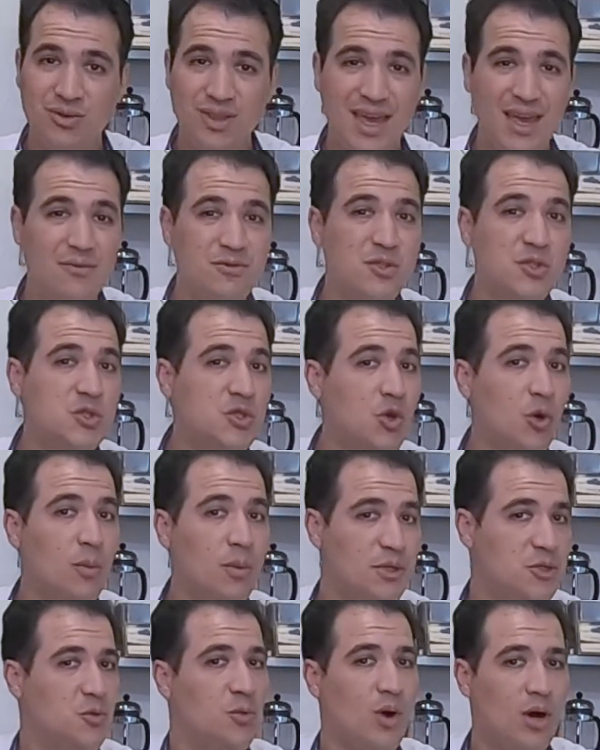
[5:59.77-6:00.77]
They have so
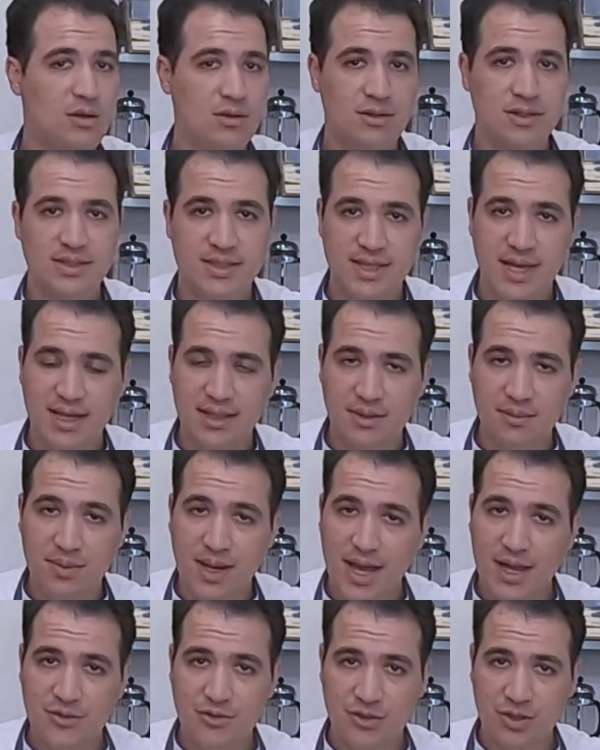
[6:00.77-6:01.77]
much water inside them
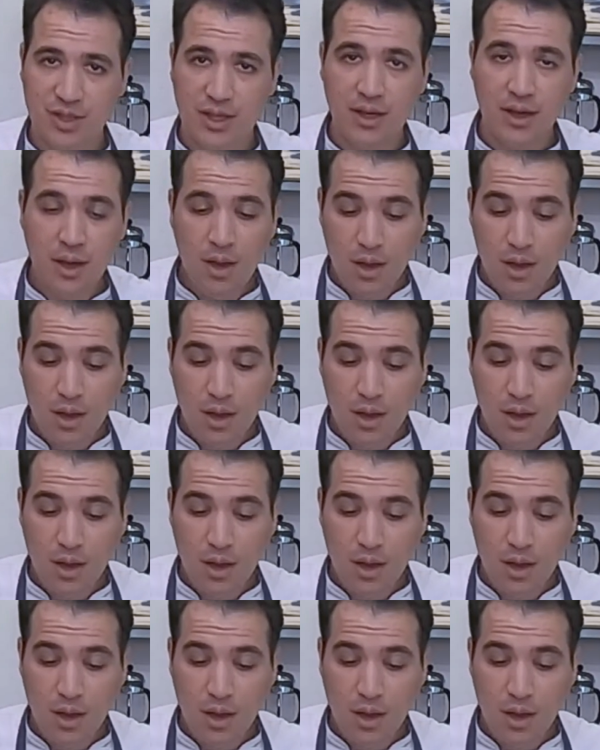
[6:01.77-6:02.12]
naturally.